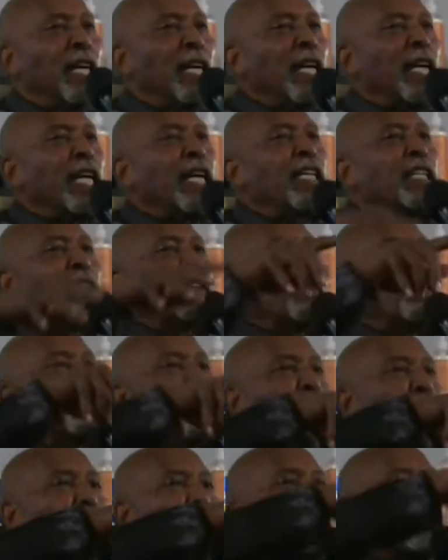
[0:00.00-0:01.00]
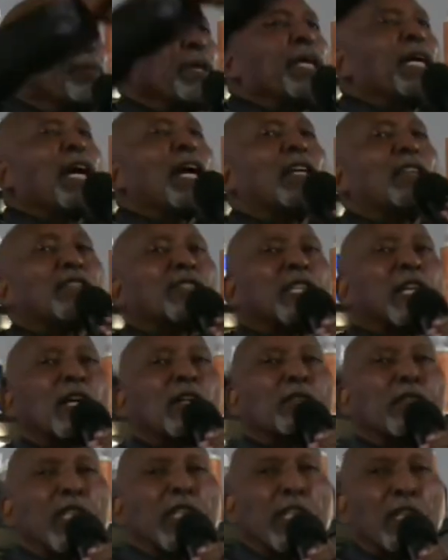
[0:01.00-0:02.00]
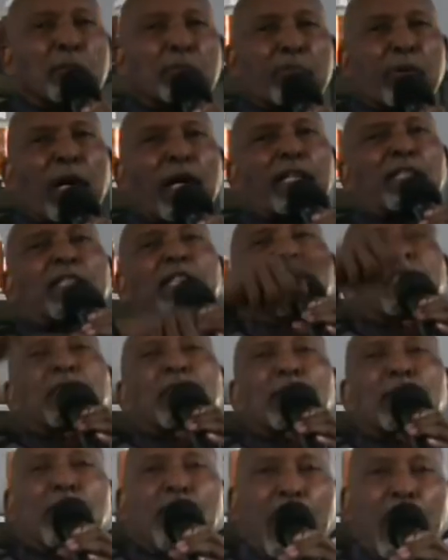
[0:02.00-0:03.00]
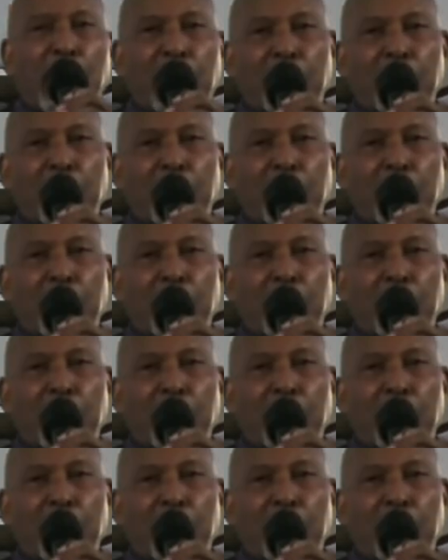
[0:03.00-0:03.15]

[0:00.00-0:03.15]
and developing ourselves in the process of life.